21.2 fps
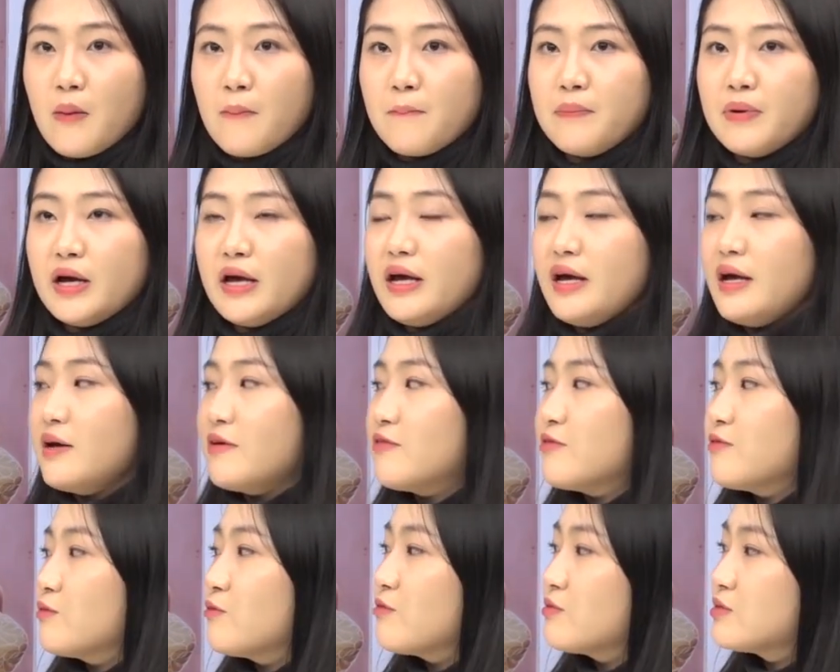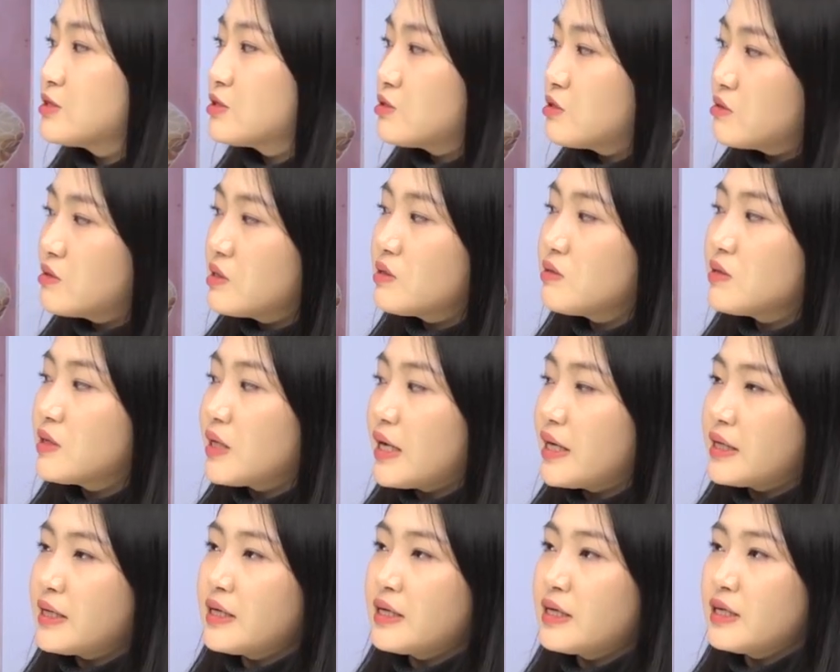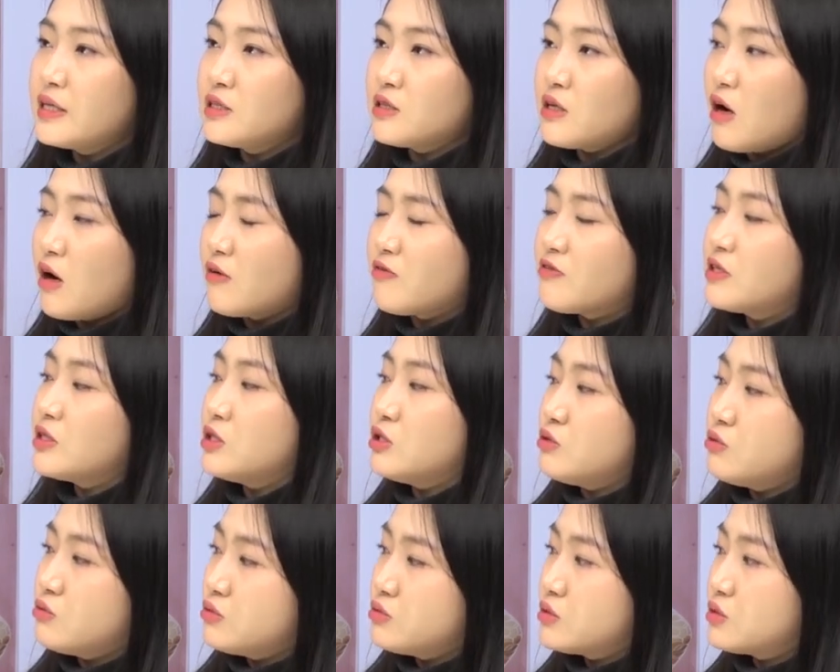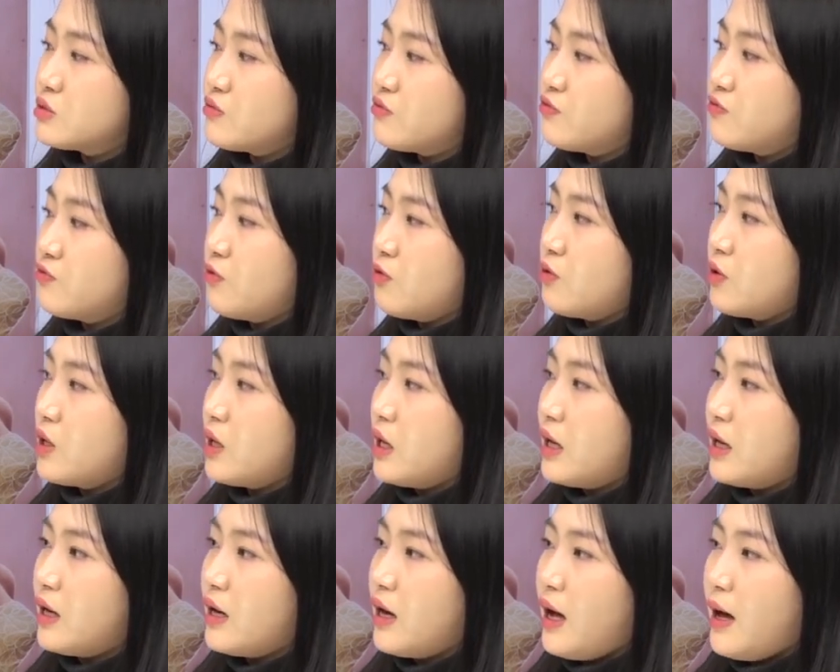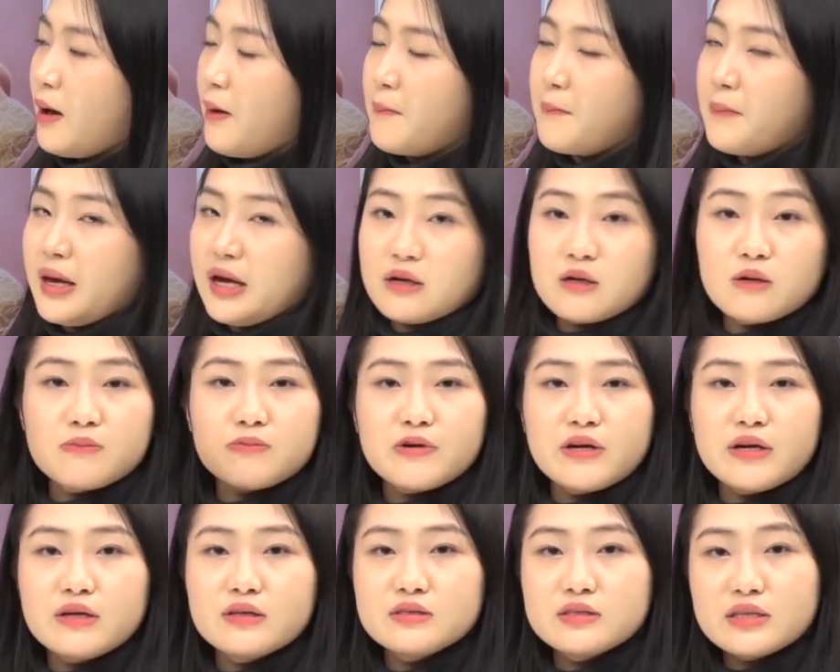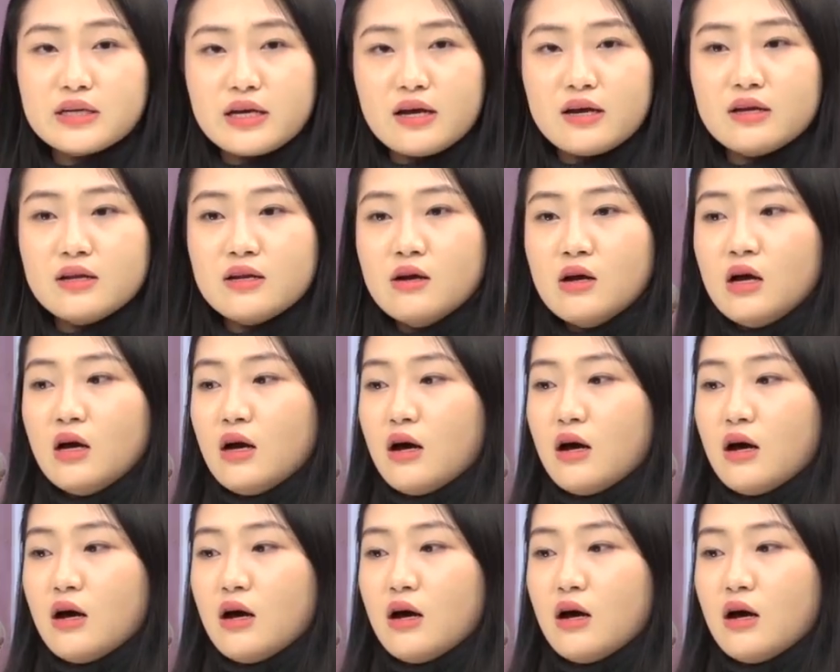But studio lighting is often used for makeup brands again,